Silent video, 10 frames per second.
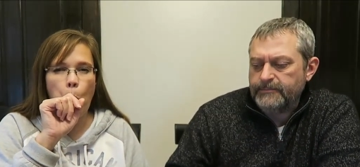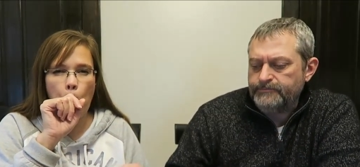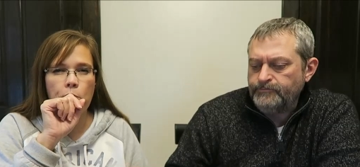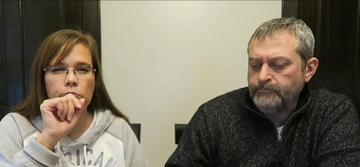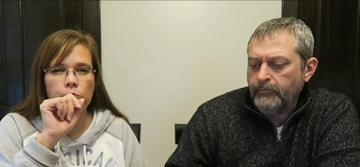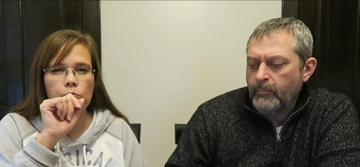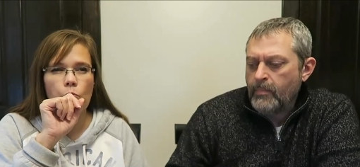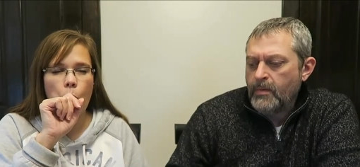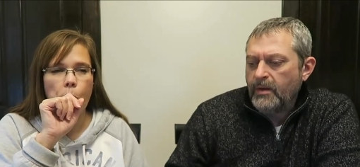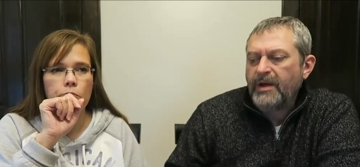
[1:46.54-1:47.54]

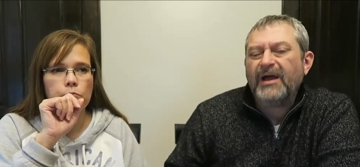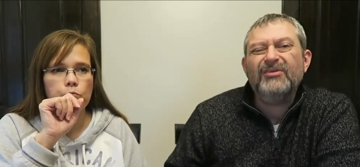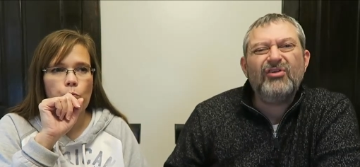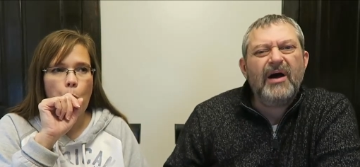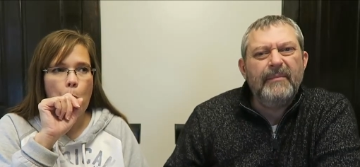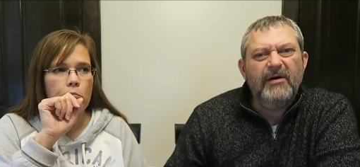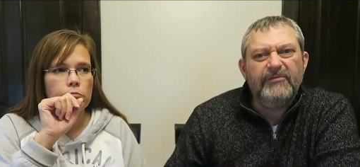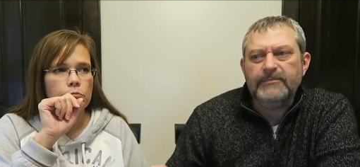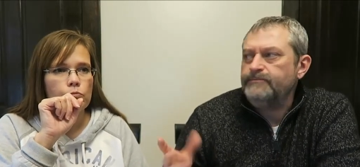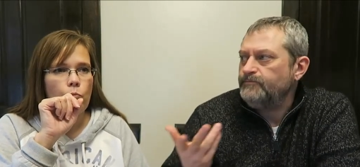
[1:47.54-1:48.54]
Speaker 1: Mm-hmm. Kind of like a dry
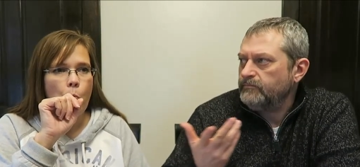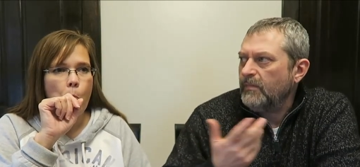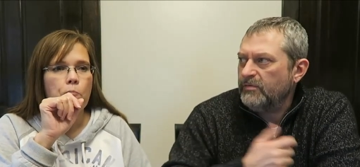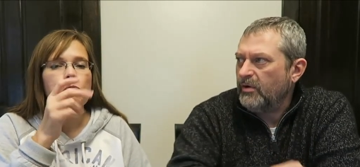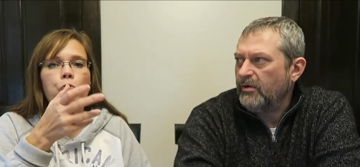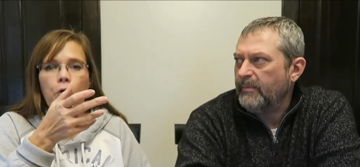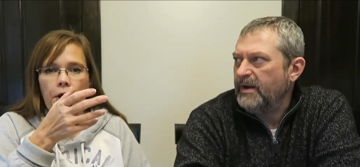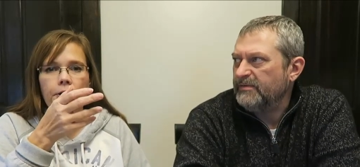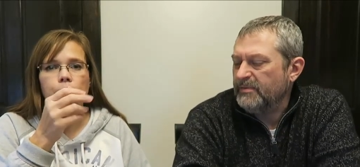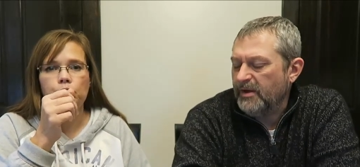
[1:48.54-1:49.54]
muffin is what it
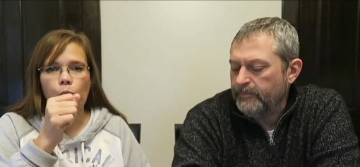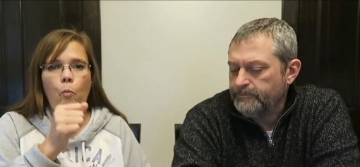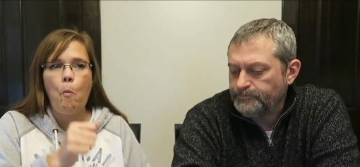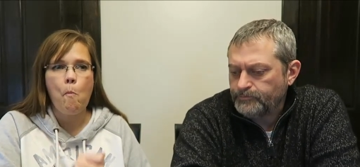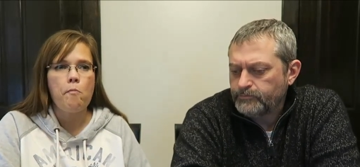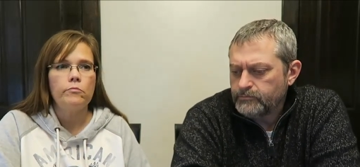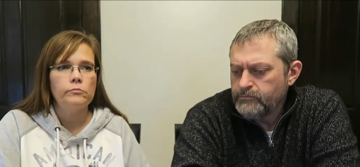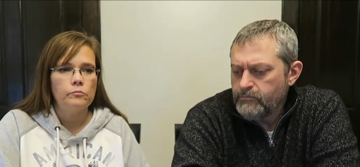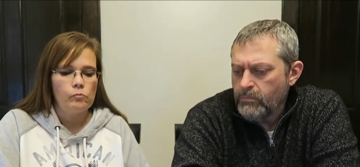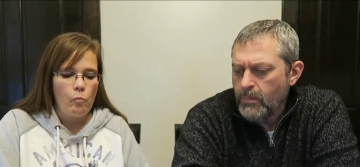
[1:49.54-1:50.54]
right. reminds me
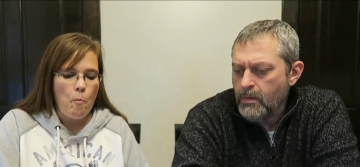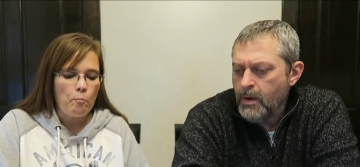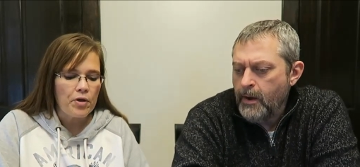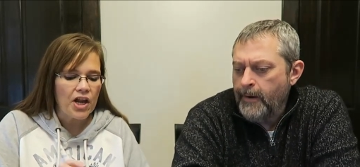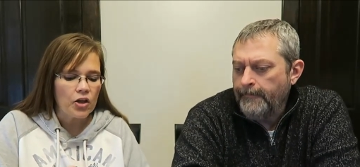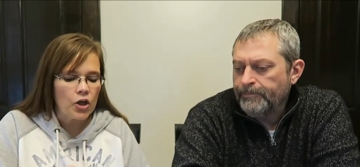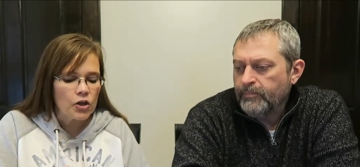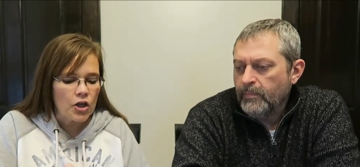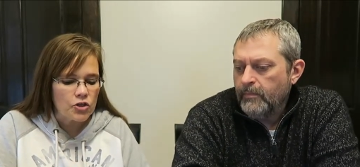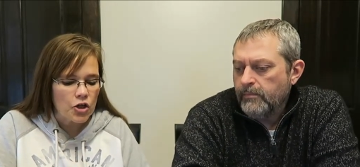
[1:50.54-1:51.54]
of. But I
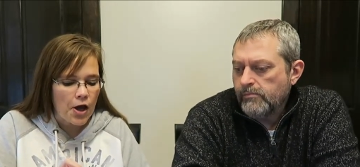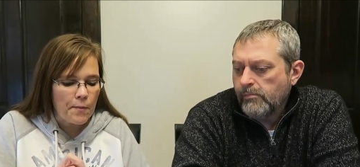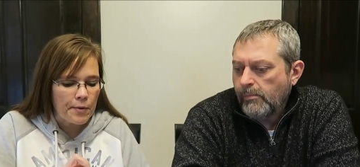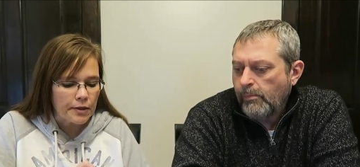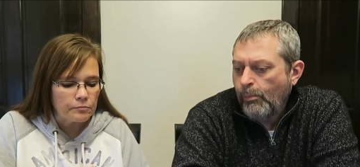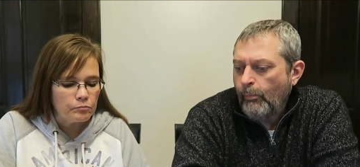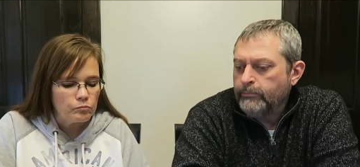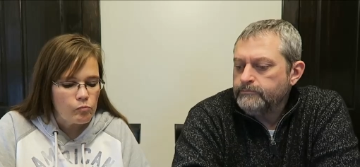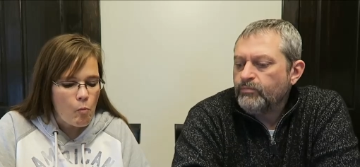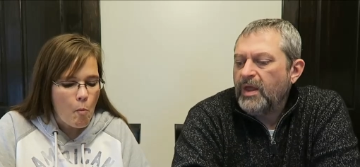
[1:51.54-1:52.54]
like that
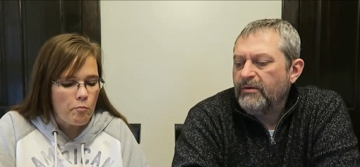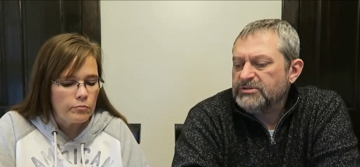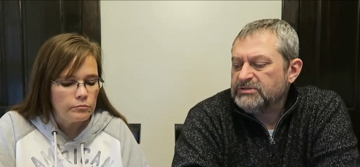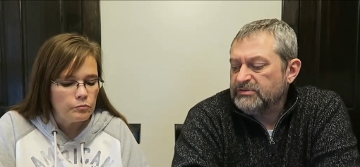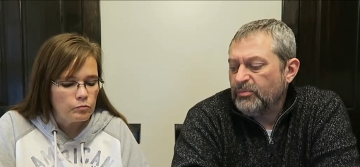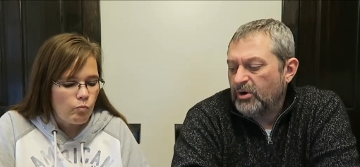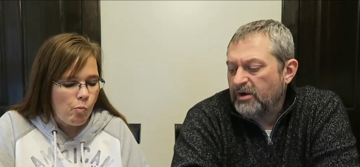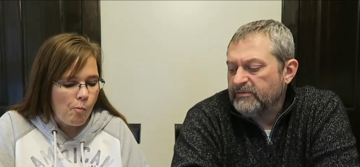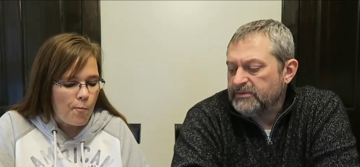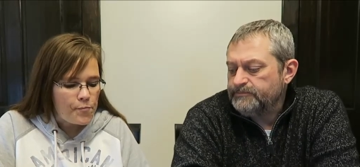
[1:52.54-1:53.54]
topping.
Speaker 2: Yeah, I wish there was
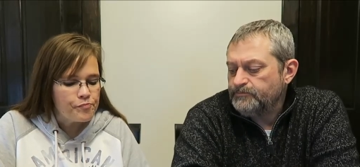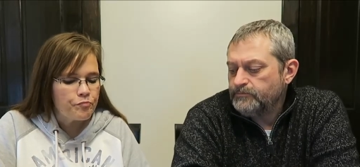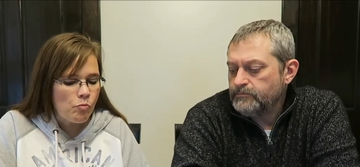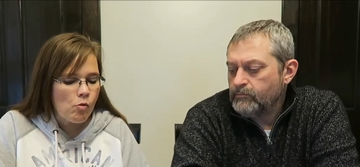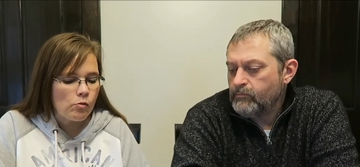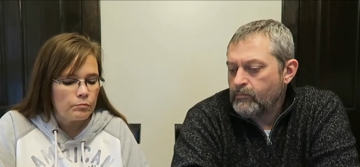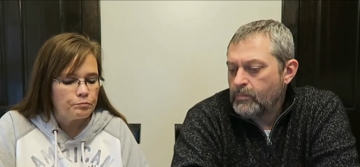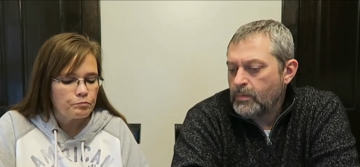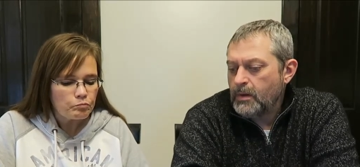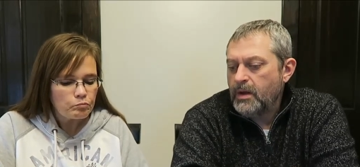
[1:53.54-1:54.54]
more of it.
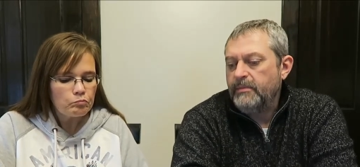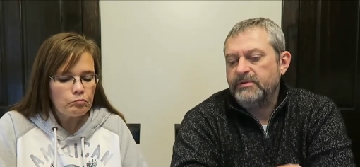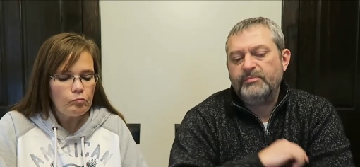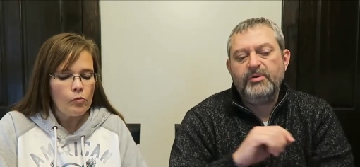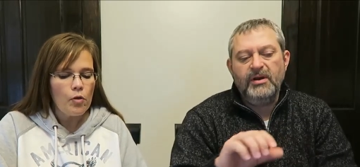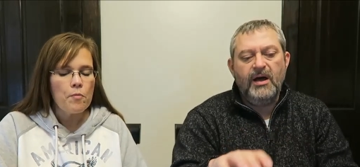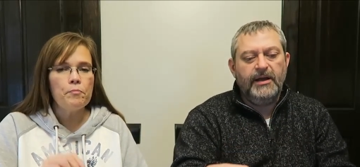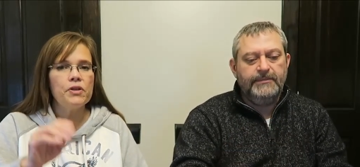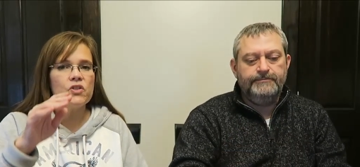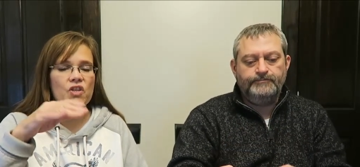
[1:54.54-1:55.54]
Speaker 1: Mm-hmm.
Speaker 2: Um, it's pretty
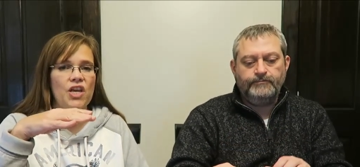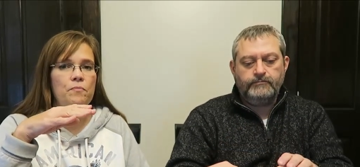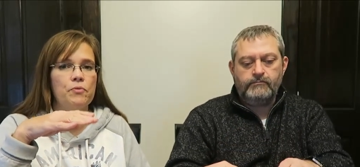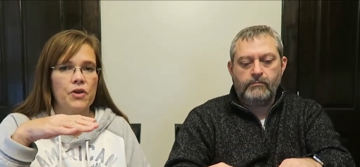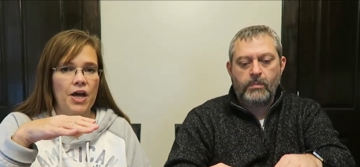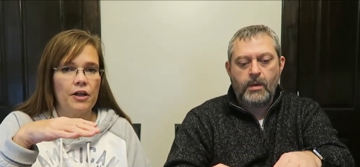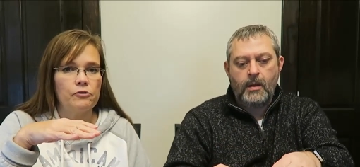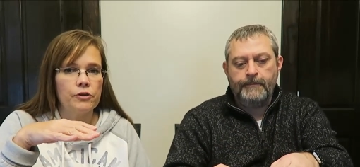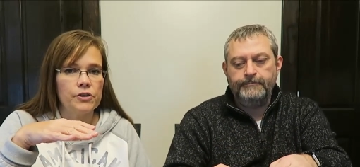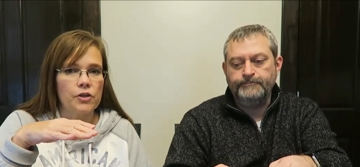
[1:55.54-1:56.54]
Speaker 1: light. But to keep the
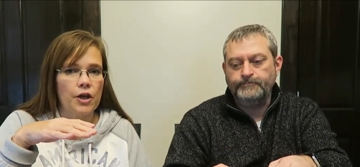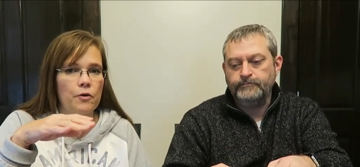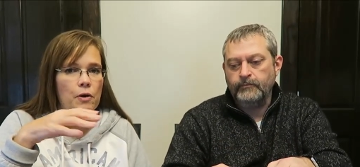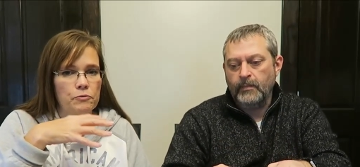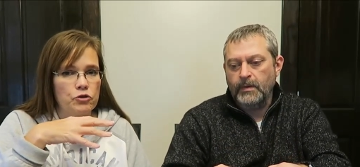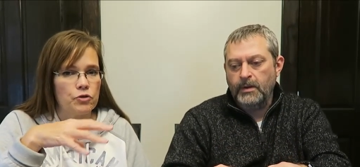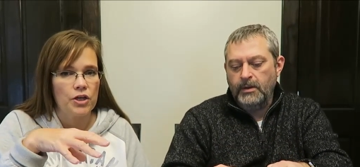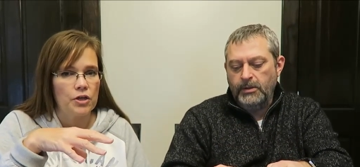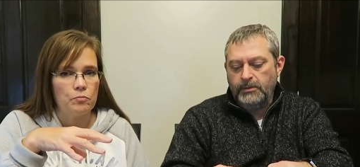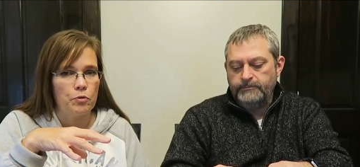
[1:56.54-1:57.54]
calories low, I'm
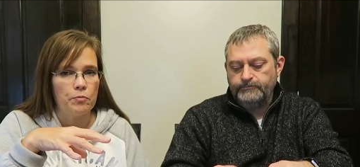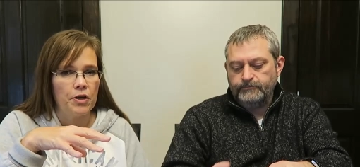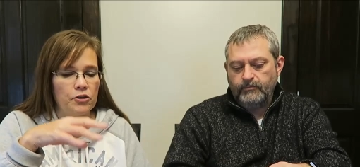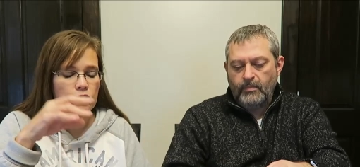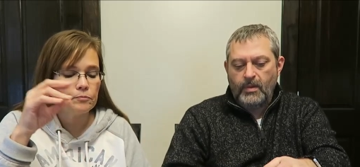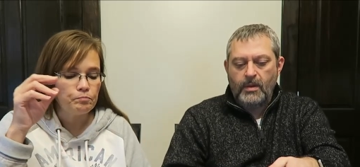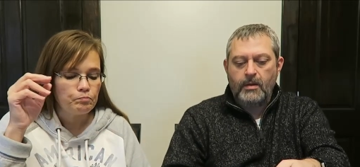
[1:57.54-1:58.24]
sure they didn't put much.